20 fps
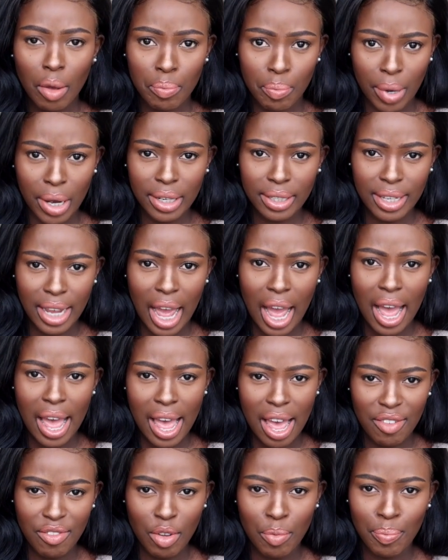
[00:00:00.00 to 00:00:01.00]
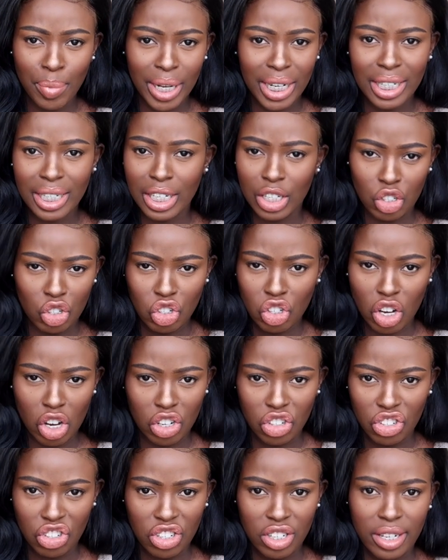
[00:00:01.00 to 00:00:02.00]
but i haven't been
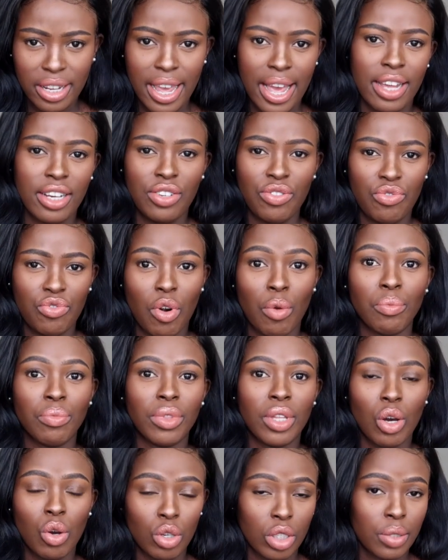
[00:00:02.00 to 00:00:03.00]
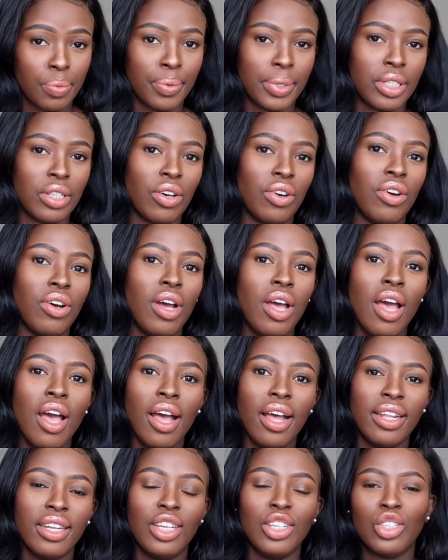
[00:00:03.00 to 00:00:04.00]
discharged yet from the hospital
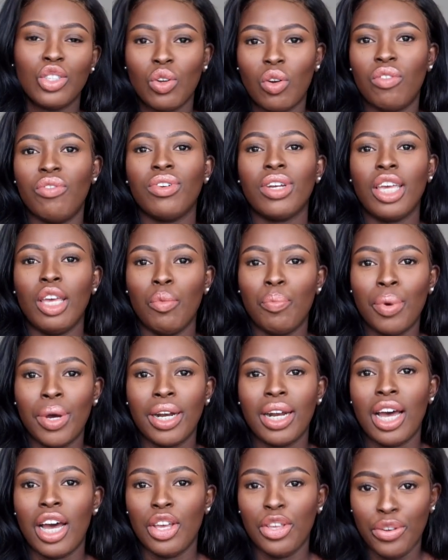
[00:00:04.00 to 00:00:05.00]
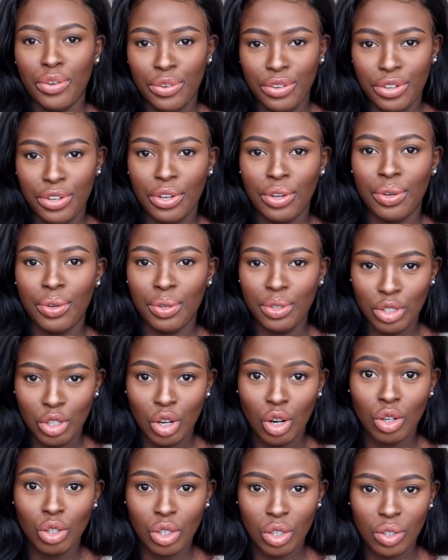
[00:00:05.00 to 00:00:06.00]
to sort of keep an eye on you you
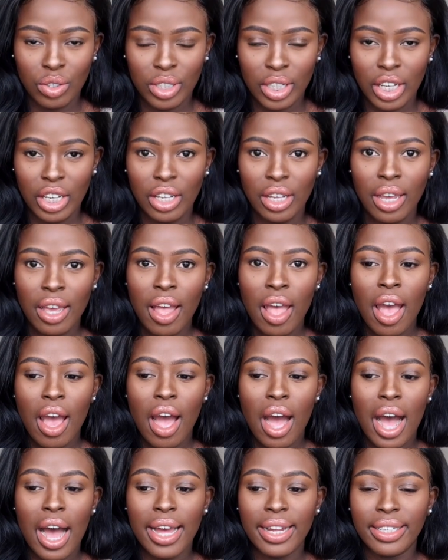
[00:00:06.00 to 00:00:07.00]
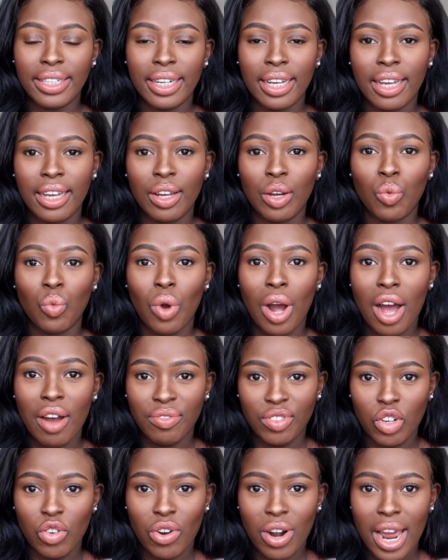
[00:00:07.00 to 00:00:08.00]
know to see and uh,
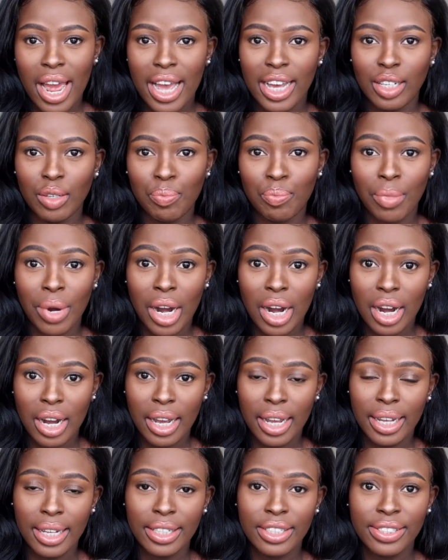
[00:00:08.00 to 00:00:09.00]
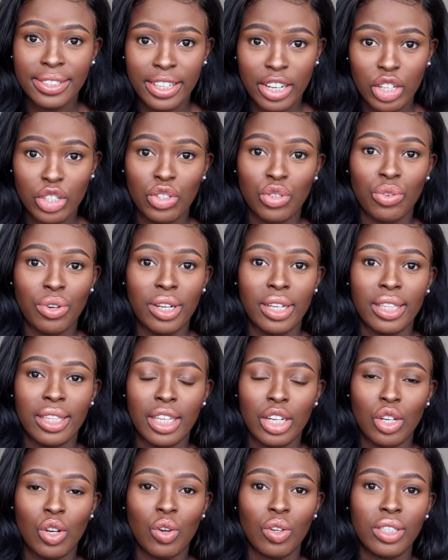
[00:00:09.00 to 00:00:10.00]
after i had my surgery
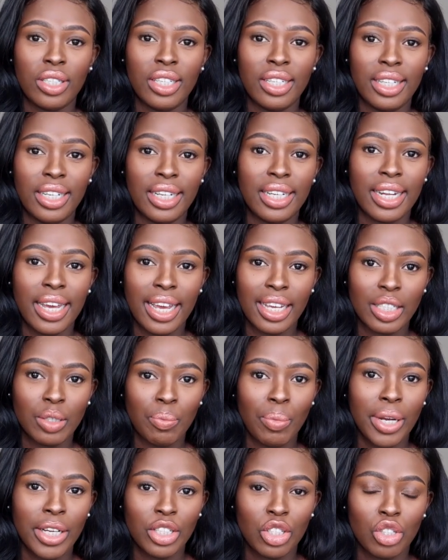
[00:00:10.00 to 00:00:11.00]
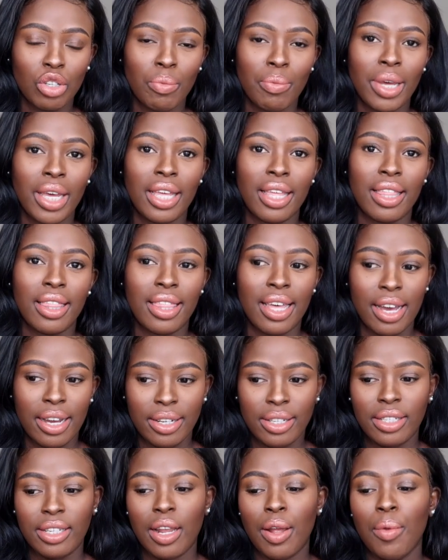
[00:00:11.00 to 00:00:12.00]
the doctor did explain to me
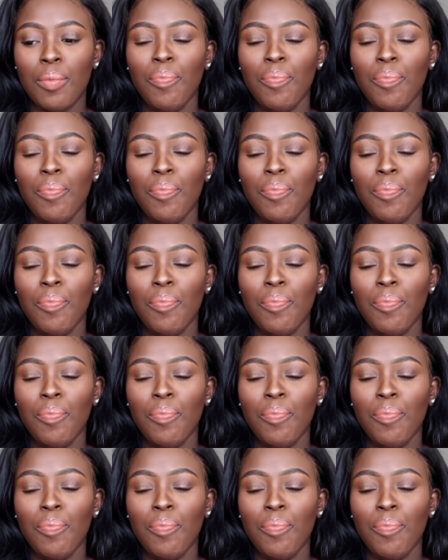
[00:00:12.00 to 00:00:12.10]
that